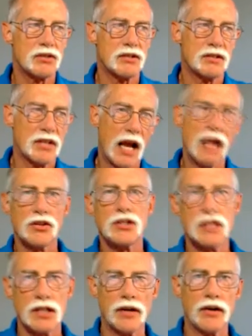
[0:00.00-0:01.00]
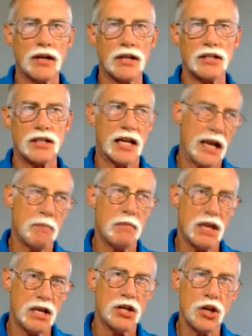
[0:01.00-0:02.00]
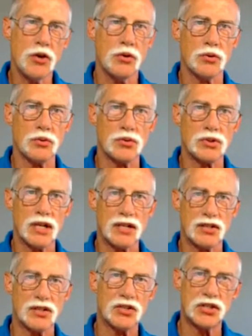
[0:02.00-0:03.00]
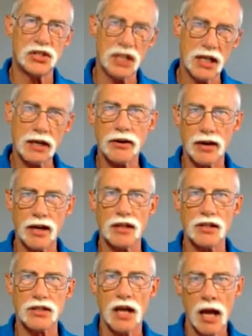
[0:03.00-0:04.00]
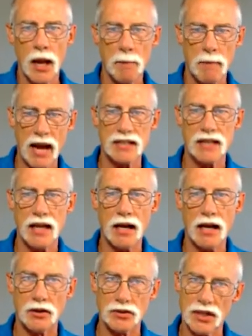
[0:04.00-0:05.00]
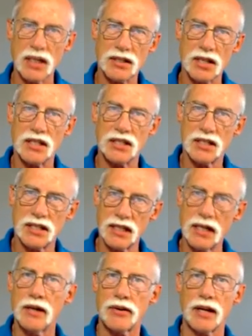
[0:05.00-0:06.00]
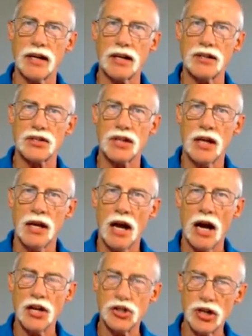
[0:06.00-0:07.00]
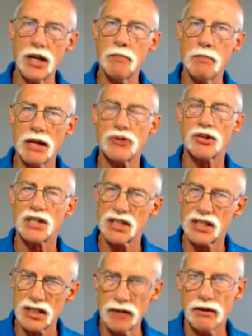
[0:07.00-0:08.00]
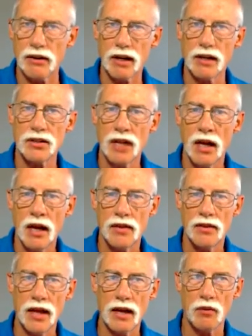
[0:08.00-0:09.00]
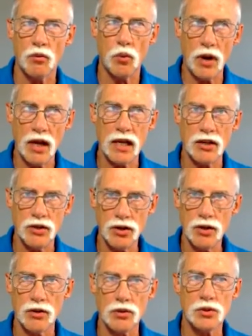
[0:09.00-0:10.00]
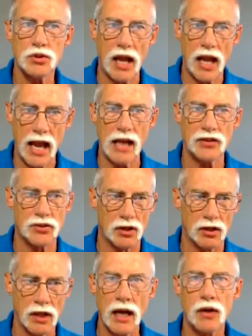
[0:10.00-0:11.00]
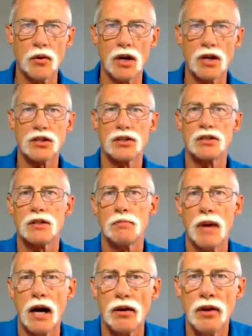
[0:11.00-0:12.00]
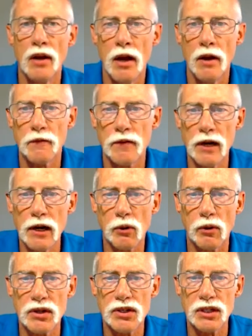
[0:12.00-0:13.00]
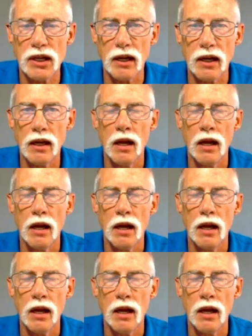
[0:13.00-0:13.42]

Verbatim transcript: Taylor series can be used. It's a series. Pascal's is a series, a geometric series that we can use to answer a lot of questions about frequency